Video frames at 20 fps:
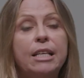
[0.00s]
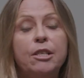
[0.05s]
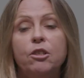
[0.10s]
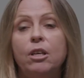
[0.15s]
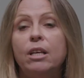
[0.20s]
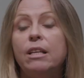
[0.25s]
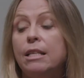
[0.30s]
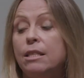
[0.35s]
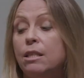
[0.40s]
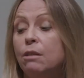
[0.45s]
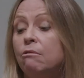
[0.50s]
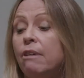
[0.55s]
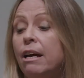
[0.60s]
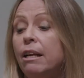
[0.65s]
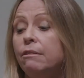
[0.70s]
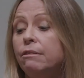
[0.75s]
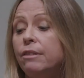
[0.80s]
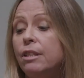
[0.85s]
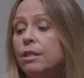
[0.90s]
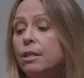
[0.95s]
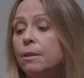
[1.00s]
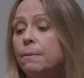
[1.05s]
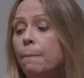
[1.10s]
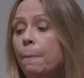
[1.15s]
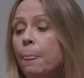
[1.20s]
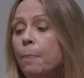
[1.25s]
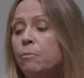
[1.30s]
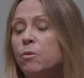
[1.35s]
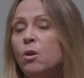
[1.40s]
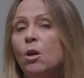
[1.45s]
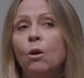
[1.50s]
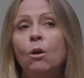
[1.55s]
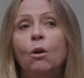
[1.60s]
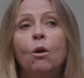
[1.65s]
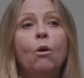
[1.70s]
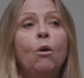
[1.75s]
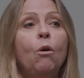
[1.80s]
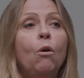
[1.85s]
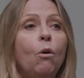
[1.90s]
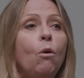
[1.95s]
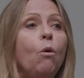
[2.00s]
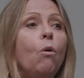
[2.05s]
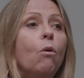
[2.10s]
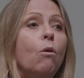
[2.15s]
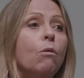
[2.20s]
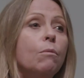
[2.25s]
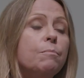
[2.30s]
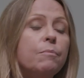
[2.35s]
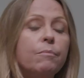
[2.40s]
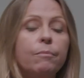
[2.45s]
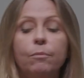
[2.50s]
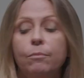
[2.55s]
that's irrelevant, or